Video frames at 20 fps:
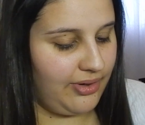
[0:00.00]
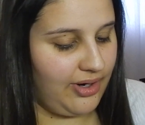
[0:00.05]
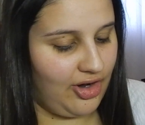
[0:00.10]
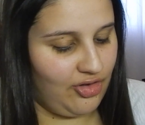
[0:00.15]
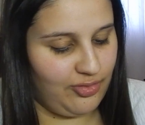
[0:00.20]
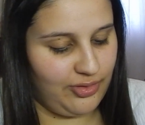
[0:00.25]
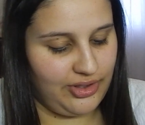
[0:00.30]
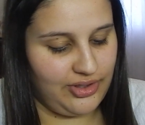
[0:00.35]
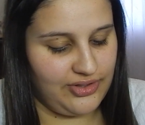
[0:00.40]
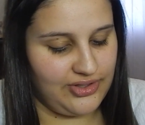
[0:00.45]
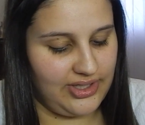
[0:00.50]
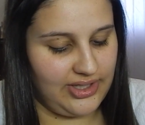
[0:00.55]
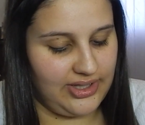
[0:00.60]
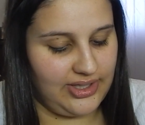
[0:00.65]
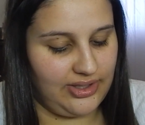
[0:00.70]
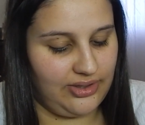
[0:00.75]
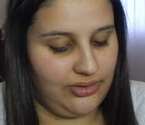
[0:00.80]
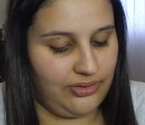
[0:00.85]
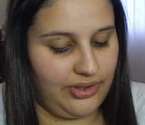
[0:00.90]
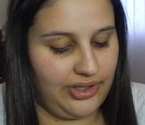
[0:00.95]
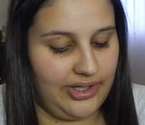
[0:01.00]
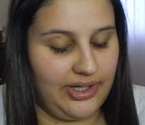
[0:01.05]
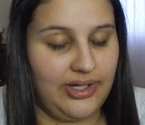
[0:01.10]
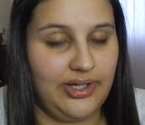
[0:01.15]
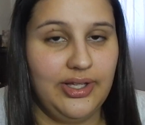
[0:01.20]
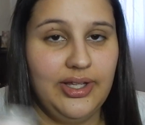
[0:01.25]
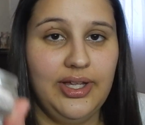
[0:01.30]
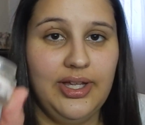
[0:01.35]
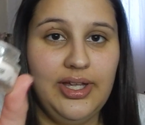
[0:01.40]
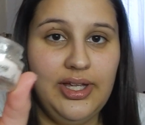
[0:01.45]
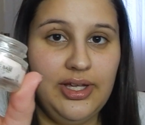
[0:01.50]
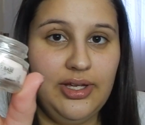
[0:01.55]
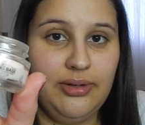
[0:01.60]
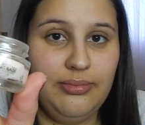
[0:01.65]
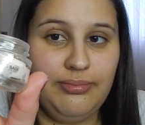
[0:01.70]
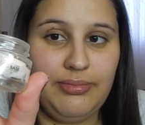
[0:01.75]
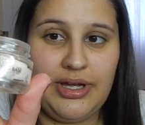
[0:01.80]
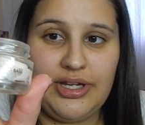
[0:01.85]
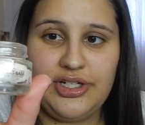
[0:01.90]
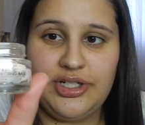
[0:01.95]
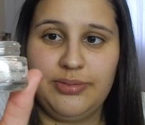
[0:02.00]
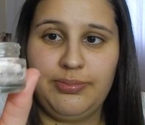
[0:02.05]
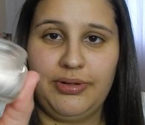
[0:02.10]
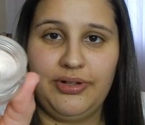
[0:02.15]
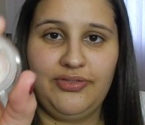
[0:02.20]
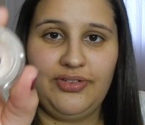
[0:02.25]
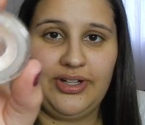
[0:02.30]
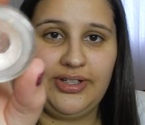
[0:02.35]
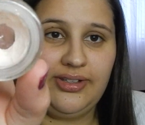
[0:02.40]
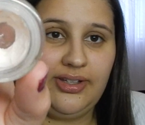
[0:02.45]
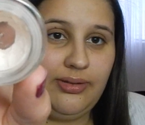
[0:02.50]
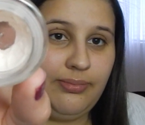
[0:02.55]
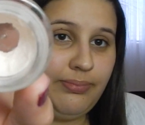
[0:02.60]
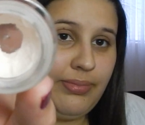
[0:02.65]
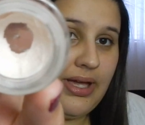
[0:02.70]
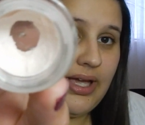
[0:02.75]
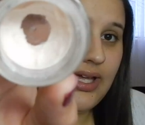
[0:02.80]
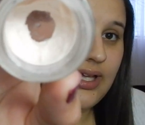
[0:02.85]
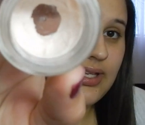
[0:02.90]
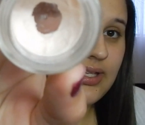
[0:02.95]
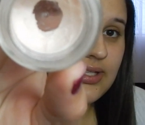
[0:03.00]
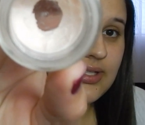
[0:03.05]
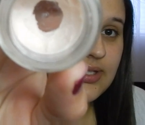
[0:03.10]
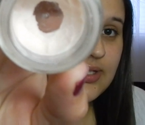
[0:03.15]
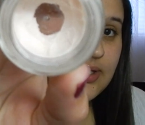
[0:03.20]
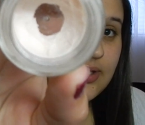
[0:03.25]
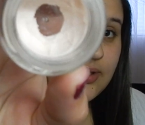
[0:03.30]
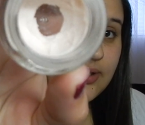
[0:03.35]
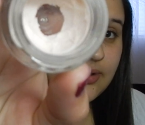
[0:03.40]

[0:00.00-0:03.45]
I've been using the L'Oreal Magic Perfecting Base,